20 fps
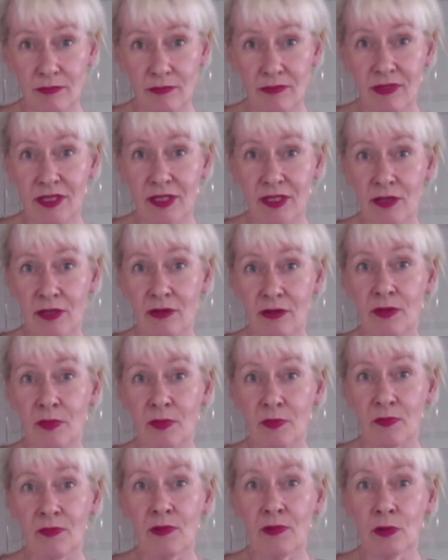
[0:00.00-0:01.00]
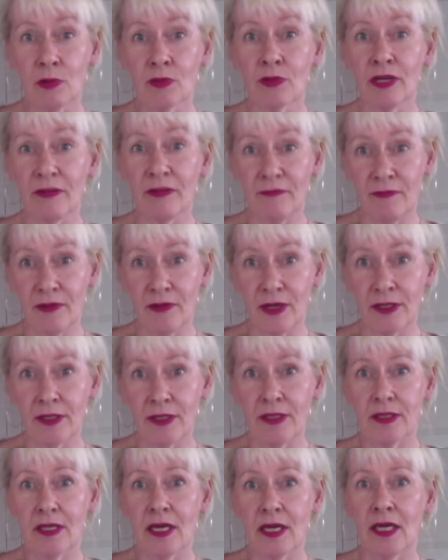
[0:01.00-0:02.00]
It's going to look different,
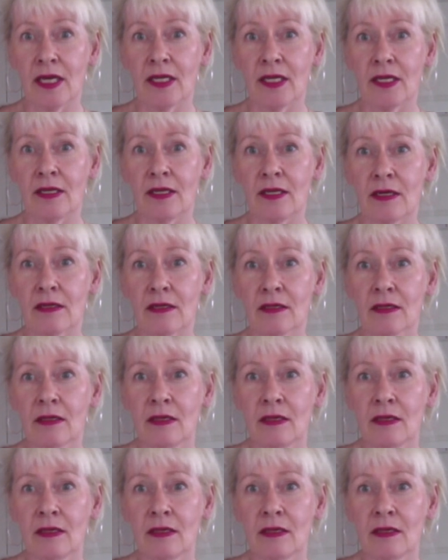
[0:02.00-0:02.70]
and